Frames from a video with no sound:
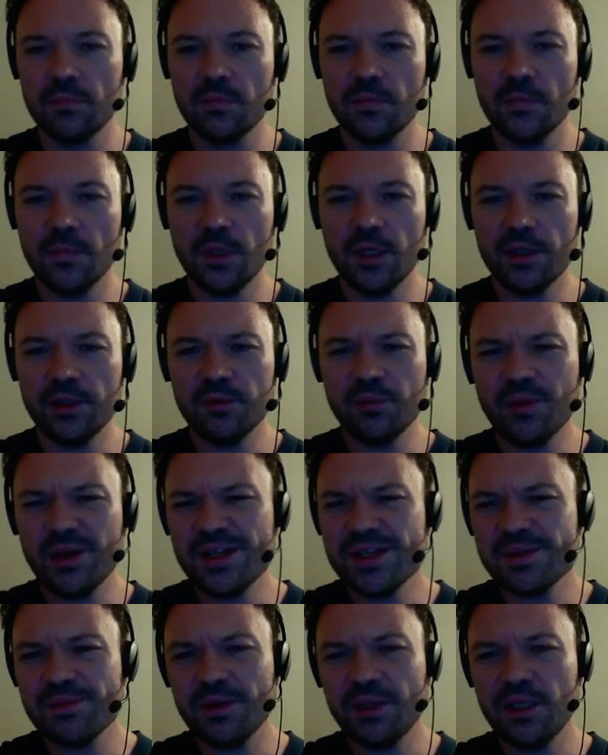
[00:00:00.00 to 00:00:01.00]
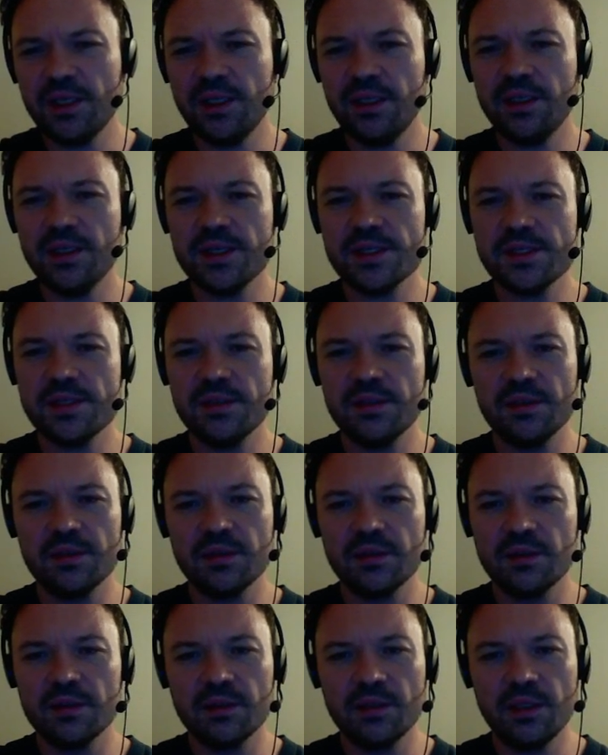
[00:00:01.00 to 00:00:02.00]
Otherwise, my knight doesn't
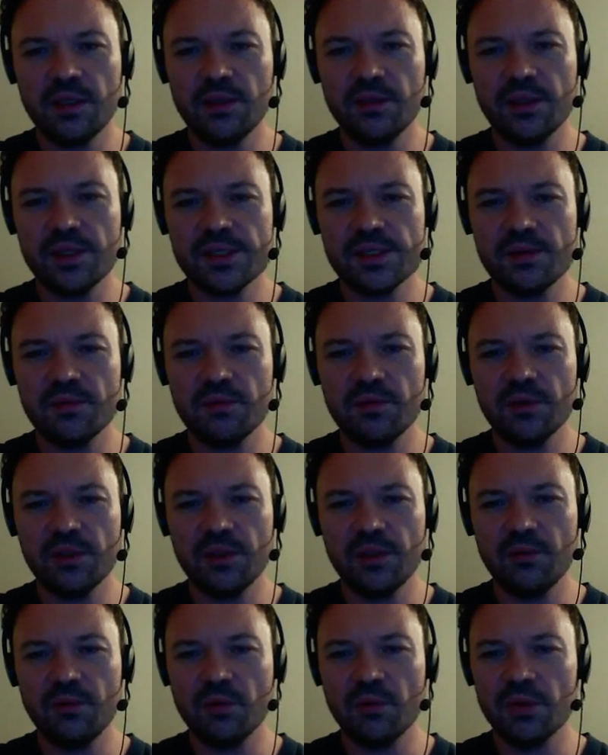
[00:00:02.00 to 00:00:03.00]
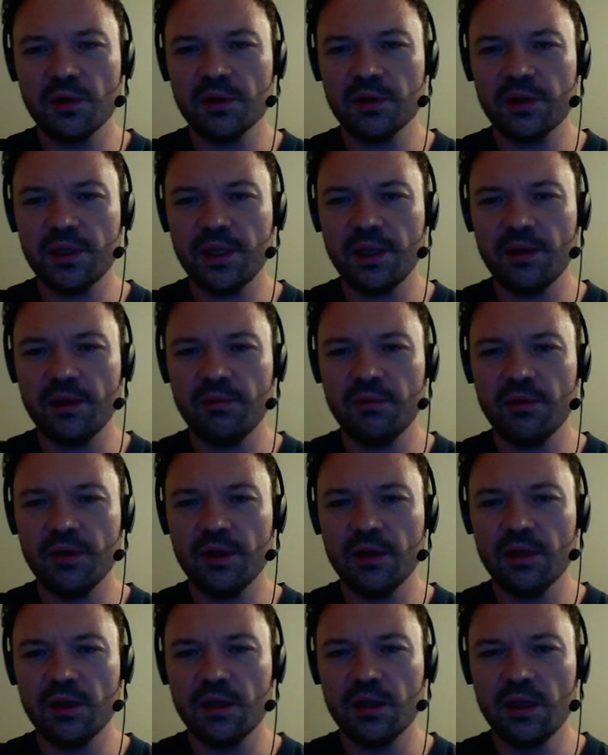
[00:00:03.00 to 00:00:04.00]
really work that well.
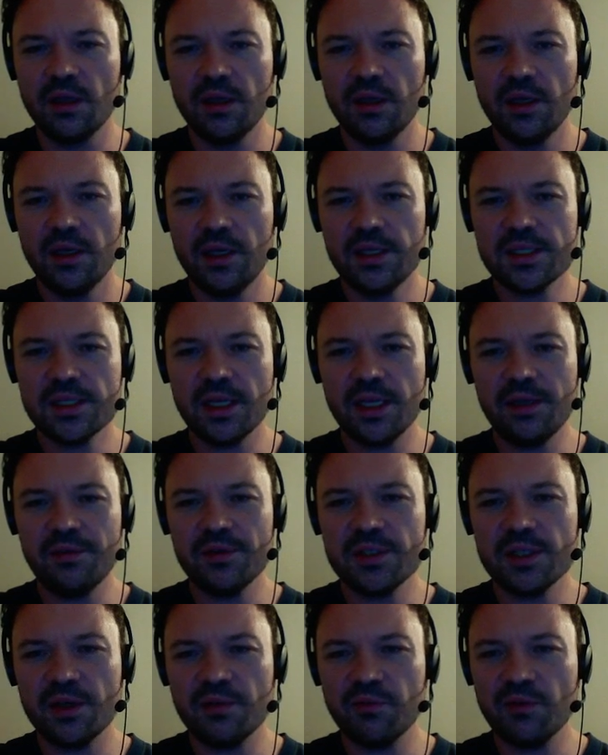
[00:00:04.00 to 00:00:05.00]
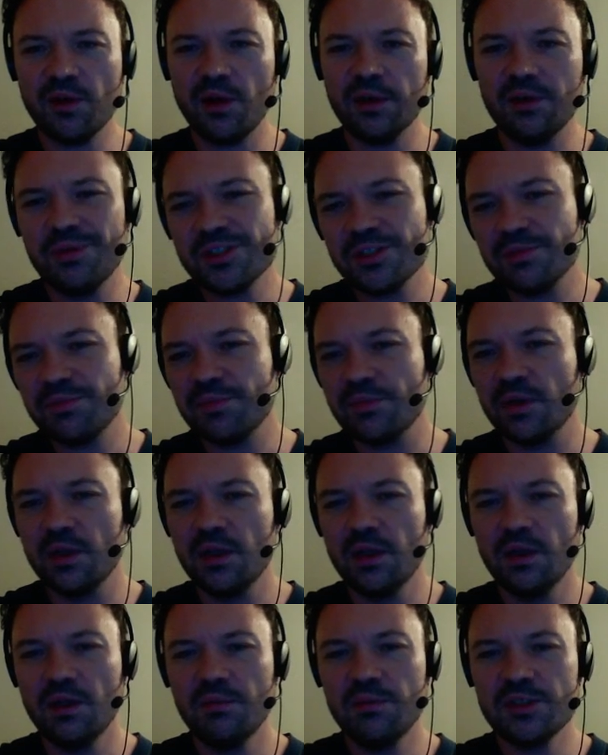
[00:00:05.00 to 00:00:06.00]
It's kind of a tough call here. Bishop
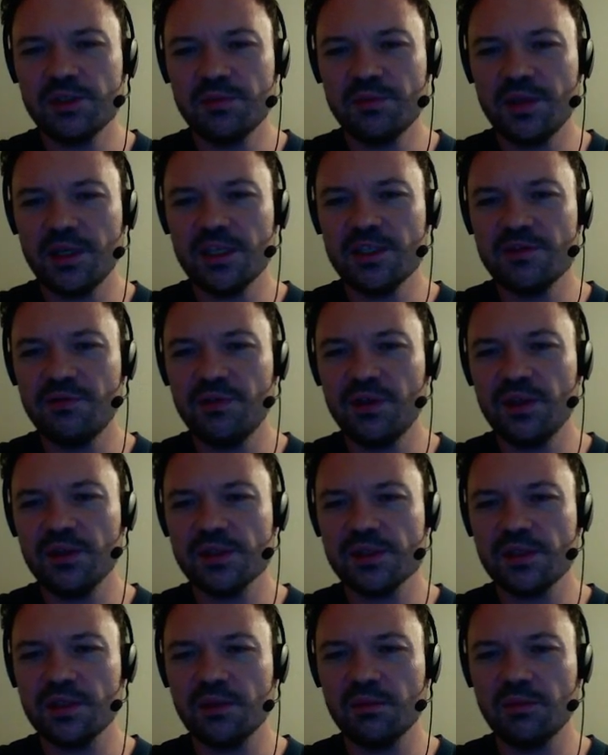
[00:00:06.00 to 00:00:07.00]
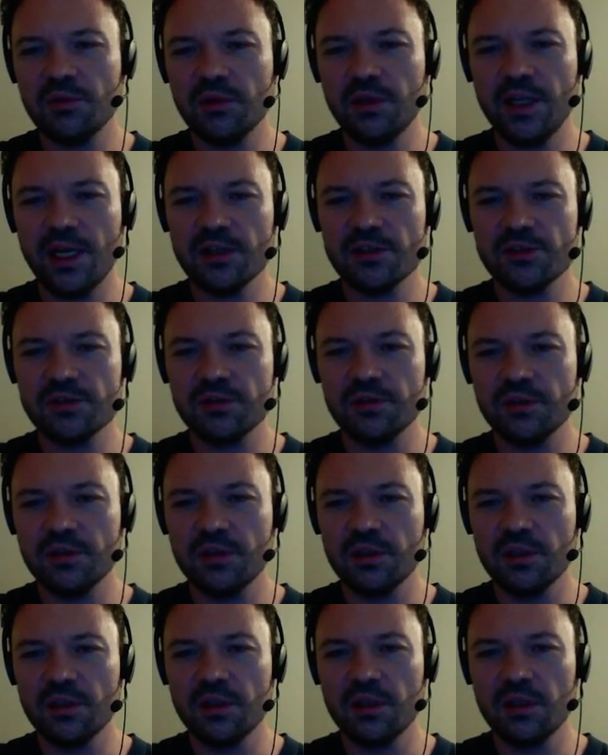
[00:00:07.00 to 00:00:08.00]
takes feels a little more natural.
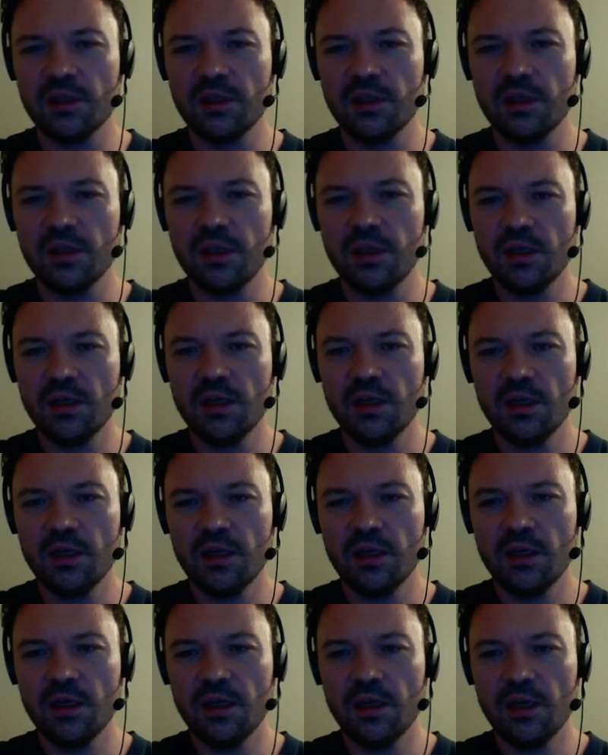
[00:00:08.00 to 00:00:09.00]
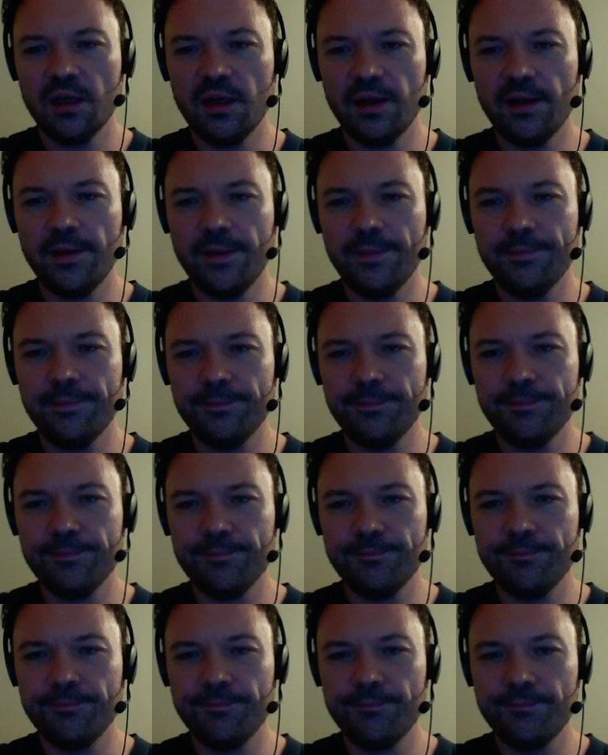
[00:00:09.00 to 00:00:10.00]
Um,
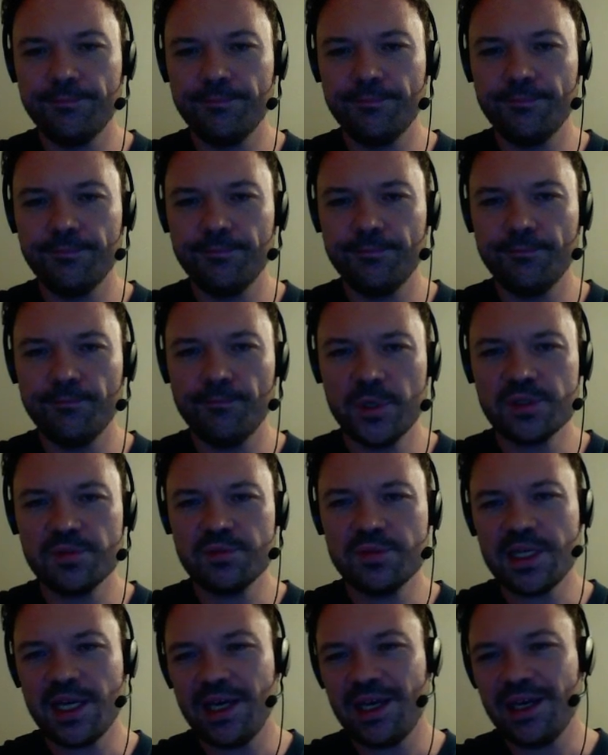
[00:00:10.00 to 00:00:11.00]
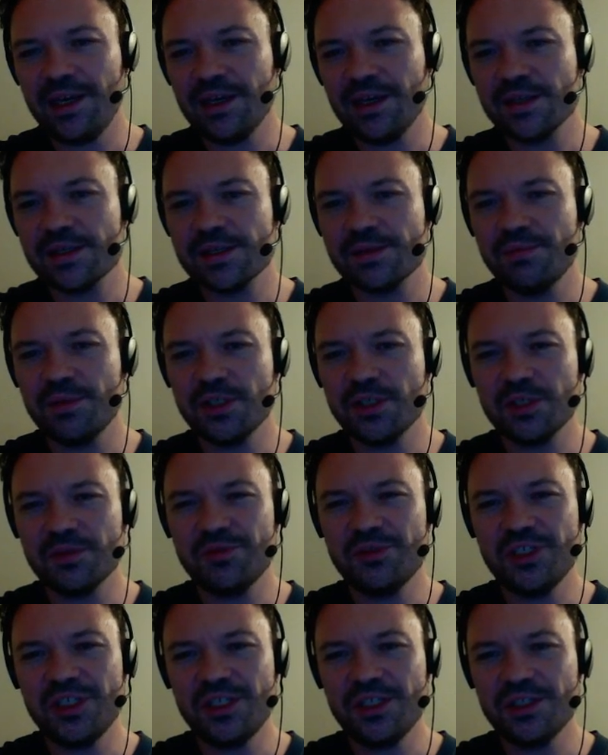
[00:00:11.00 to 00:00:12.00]
bishop takes, bishop
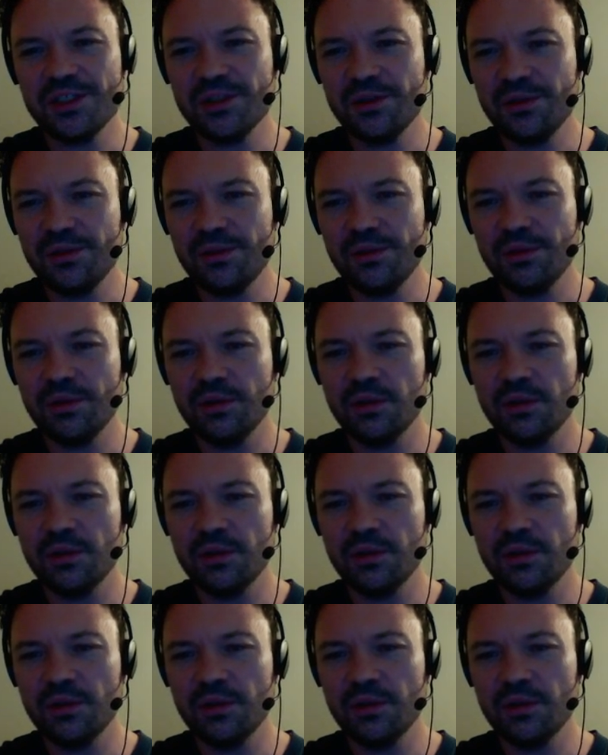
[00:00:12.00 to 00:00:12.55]
g2,